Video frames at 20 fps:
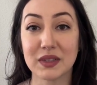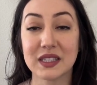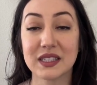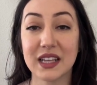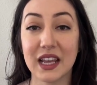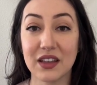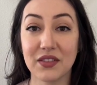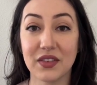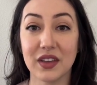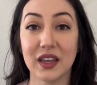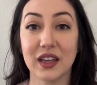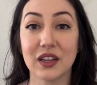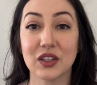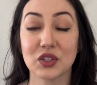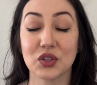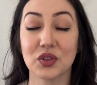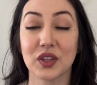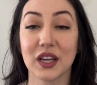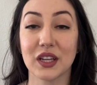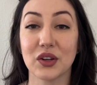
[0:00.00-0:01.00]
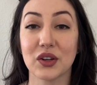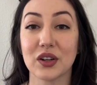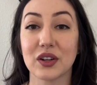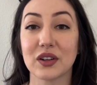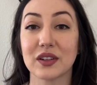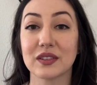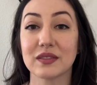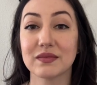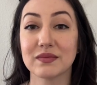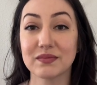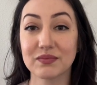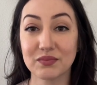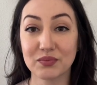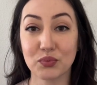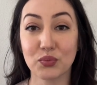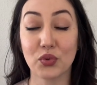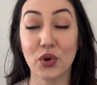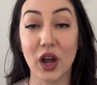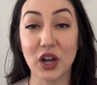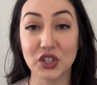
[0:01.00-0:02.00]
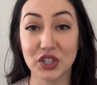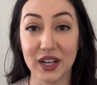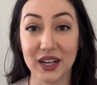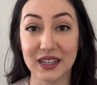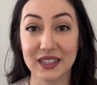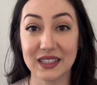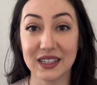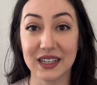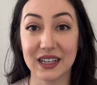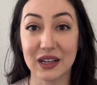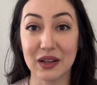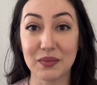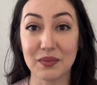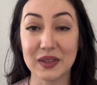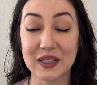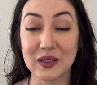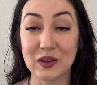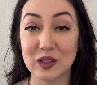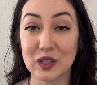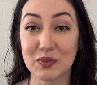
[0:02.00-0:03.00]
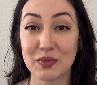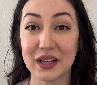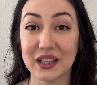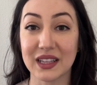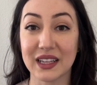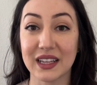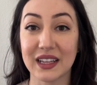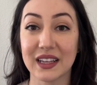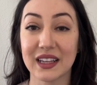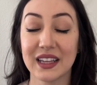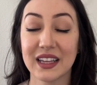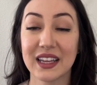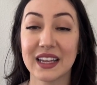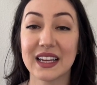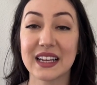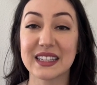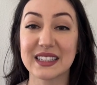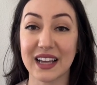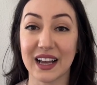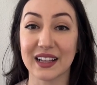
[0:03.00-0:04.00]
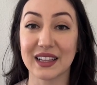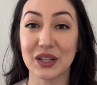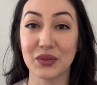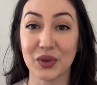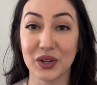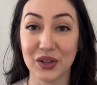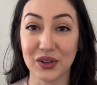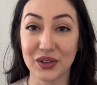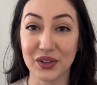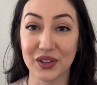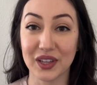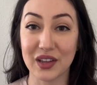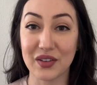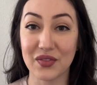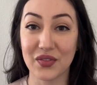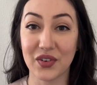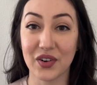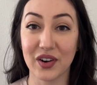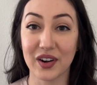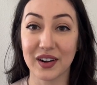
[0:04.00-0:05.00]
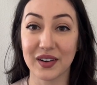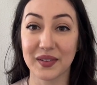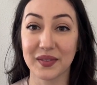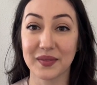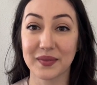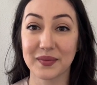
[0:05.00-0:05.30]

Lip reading: saving so that your project is ultimately exactly what you're looking for.